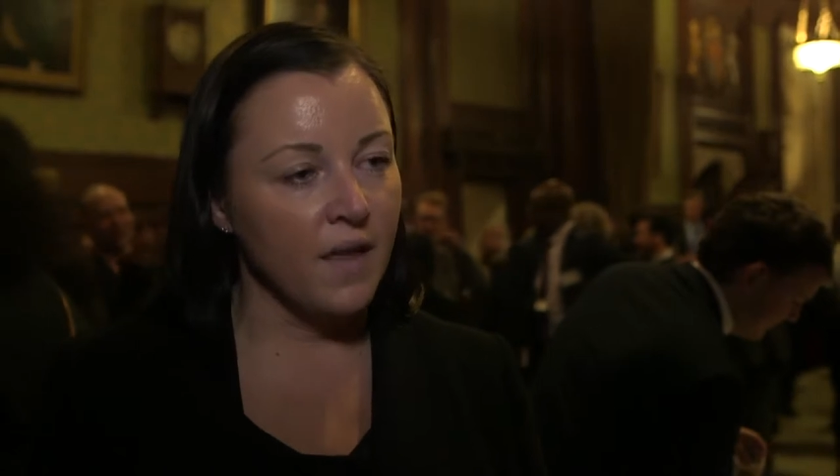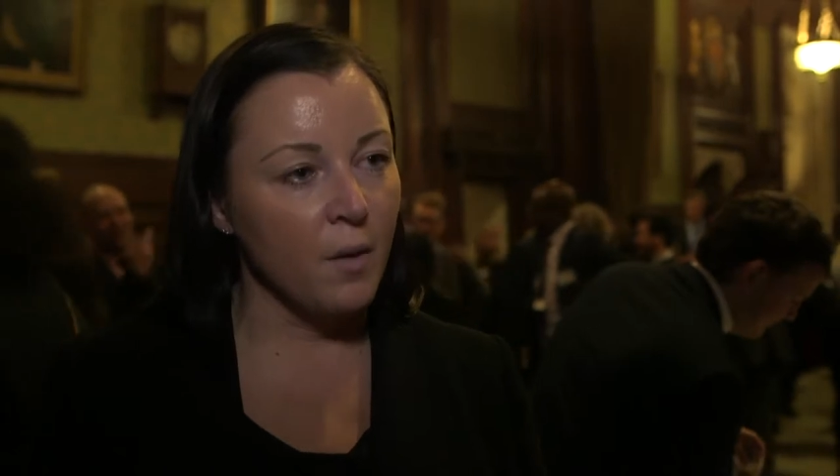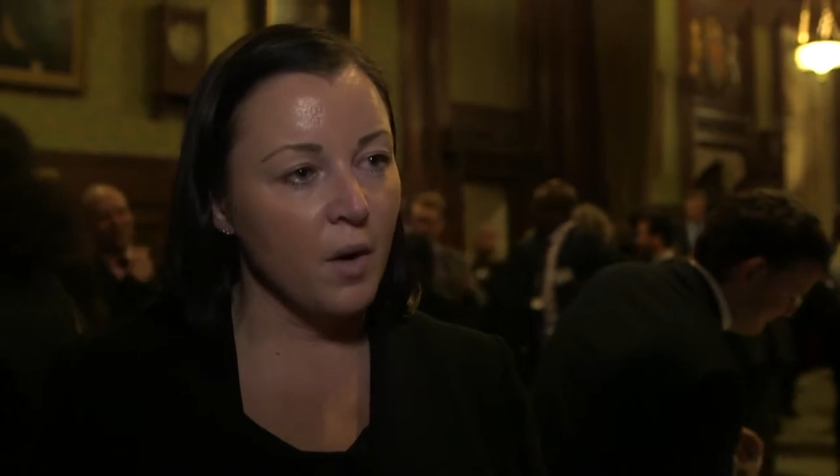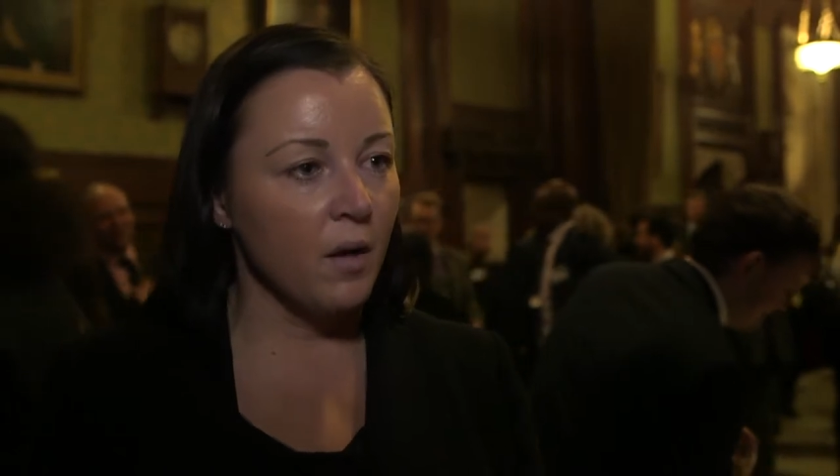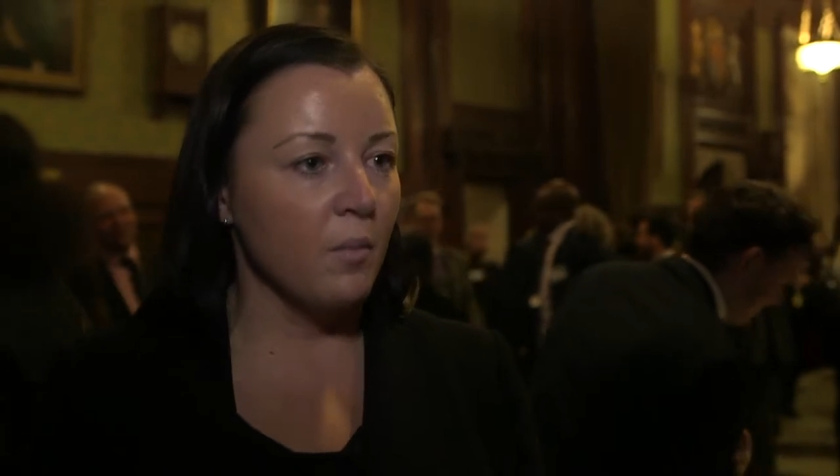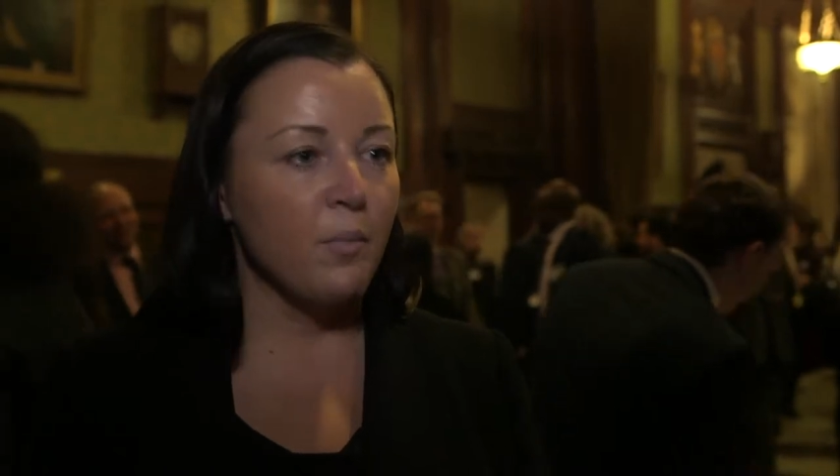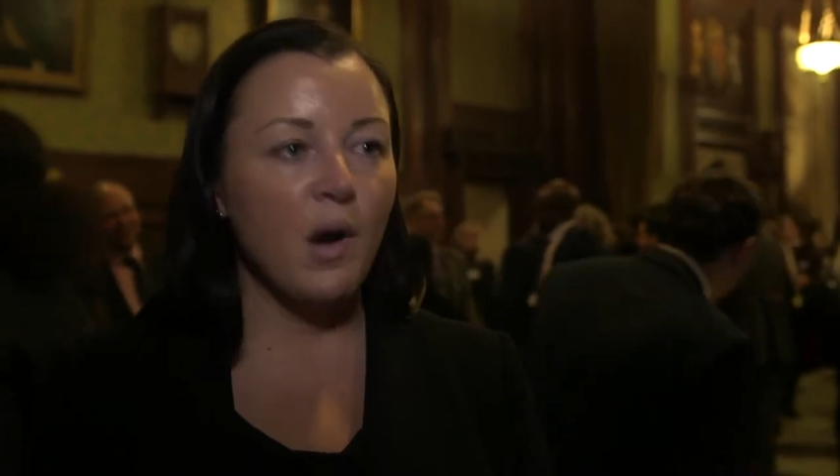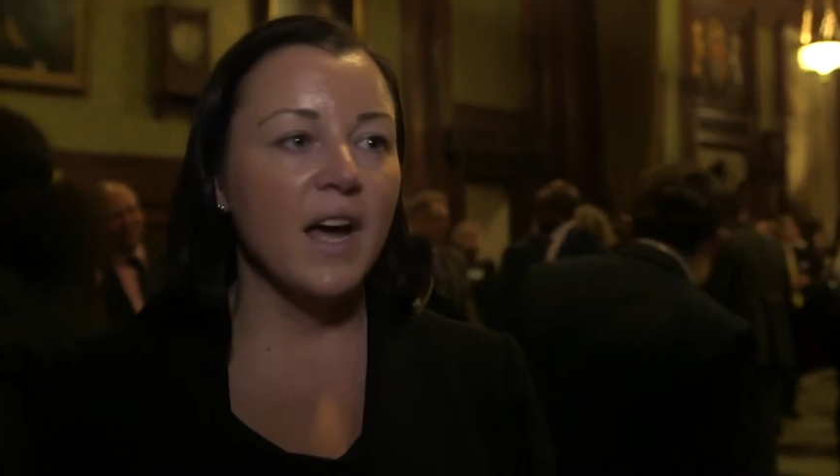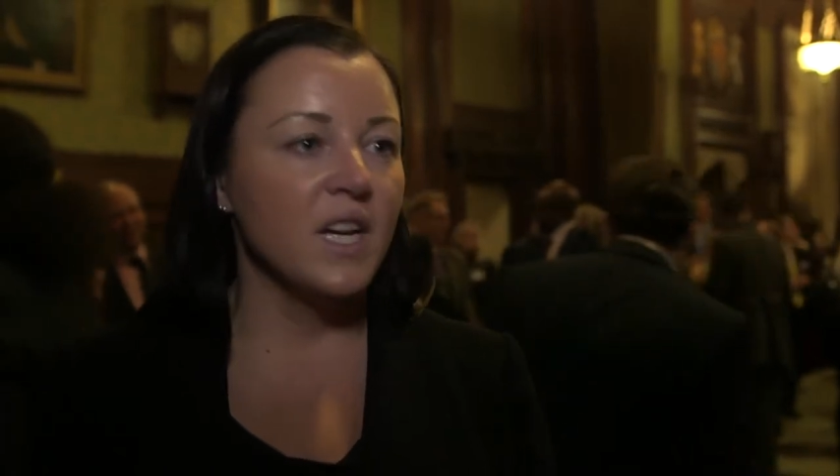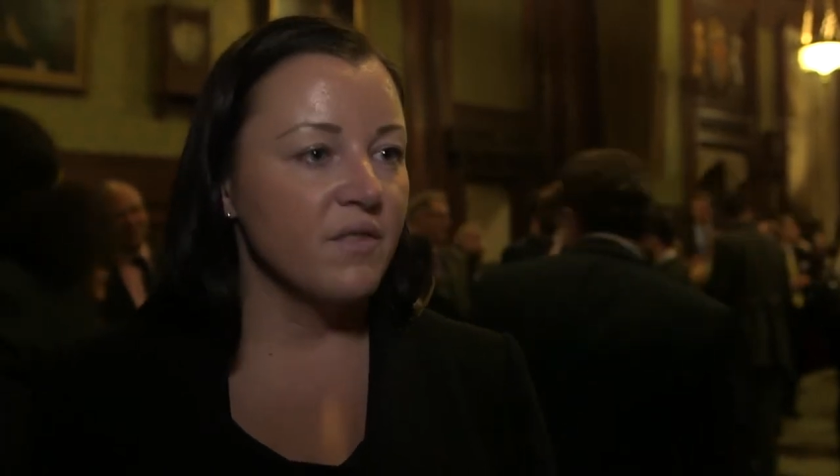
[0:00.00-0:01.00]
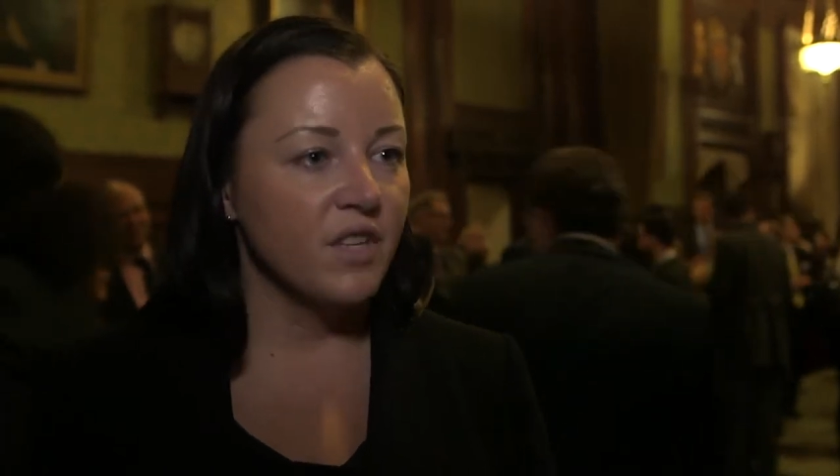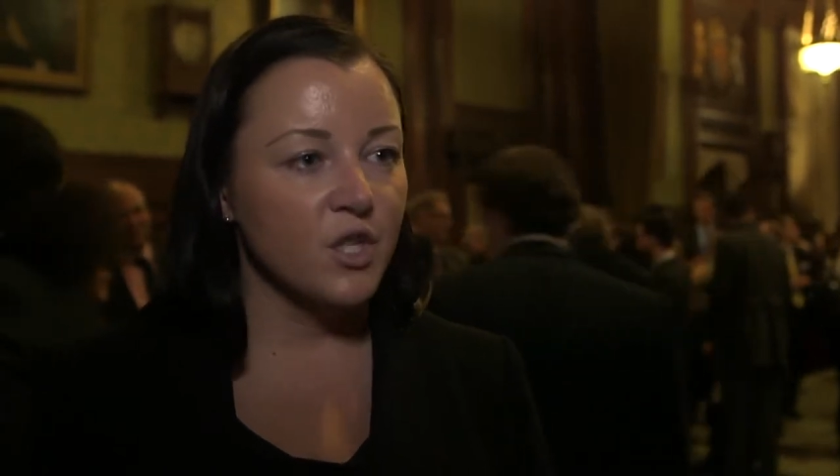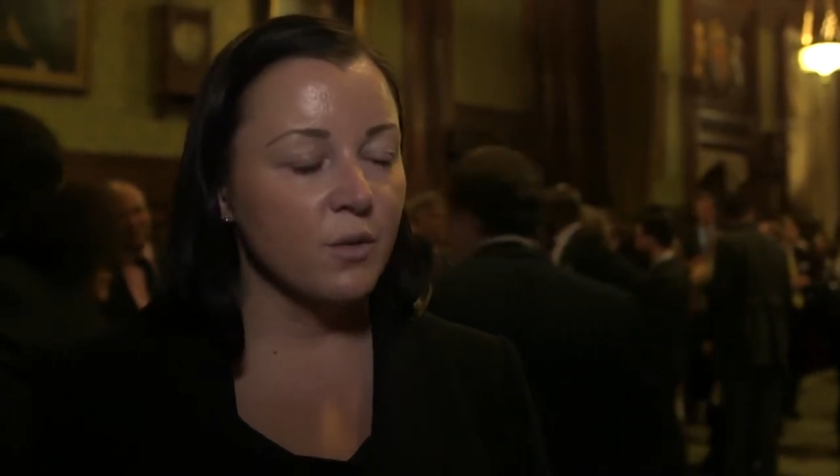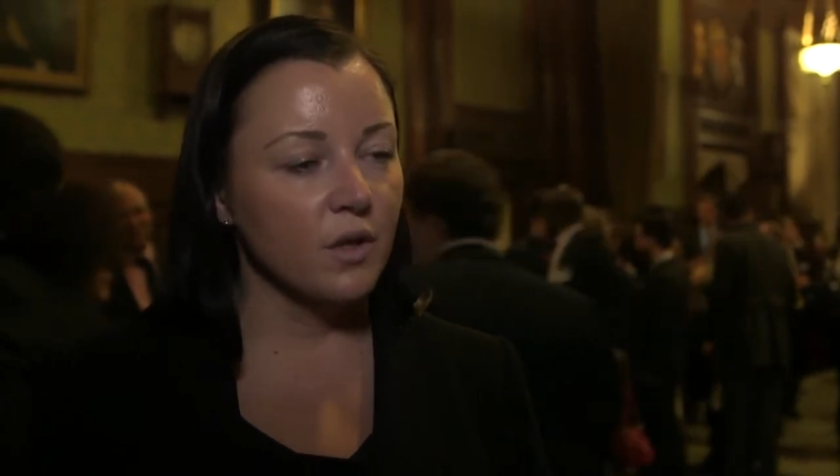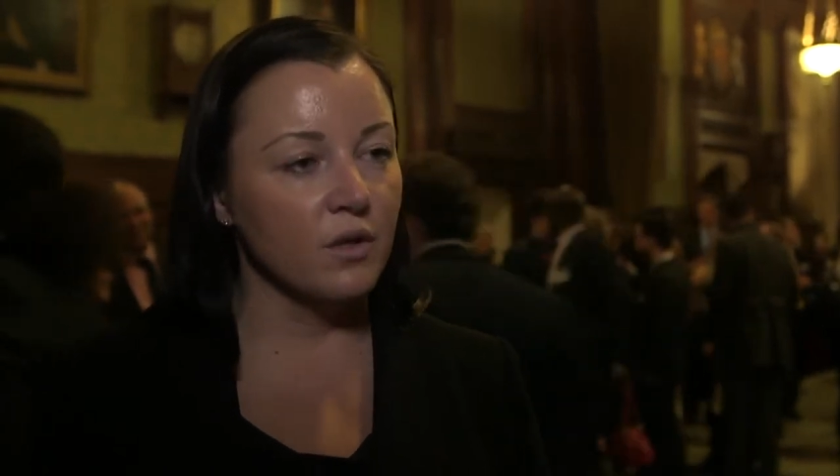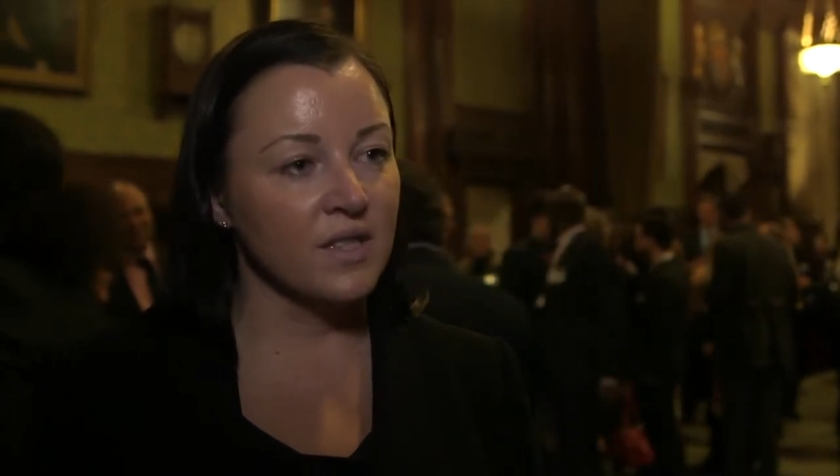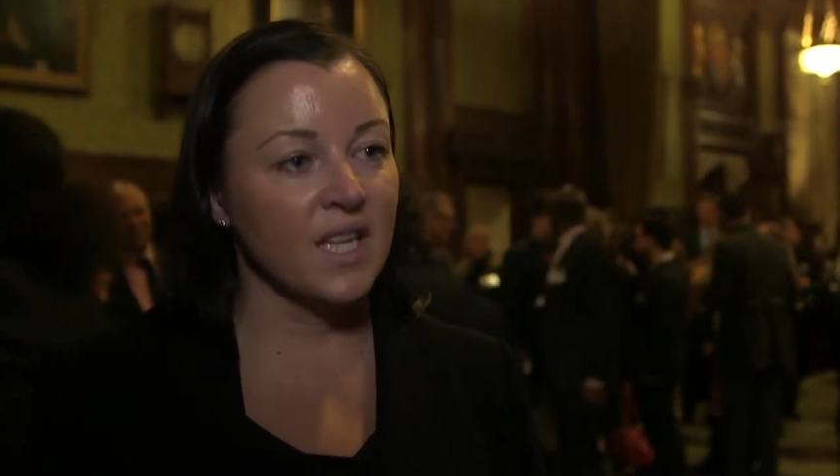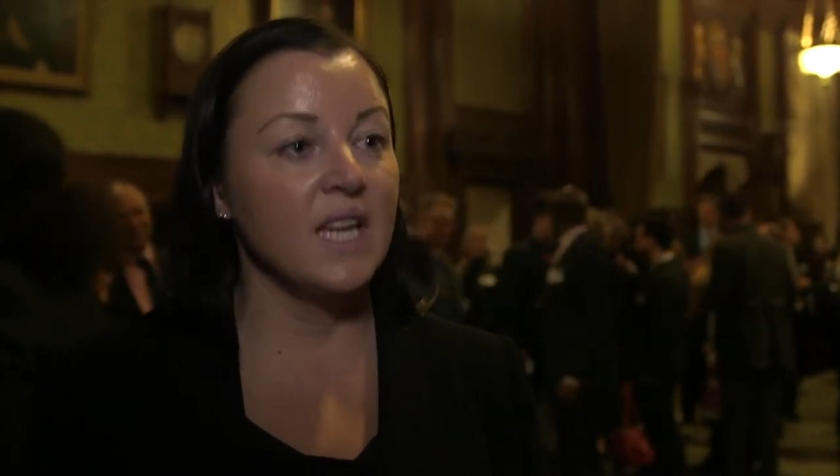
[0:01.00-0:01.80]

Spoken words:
and there were bright individuals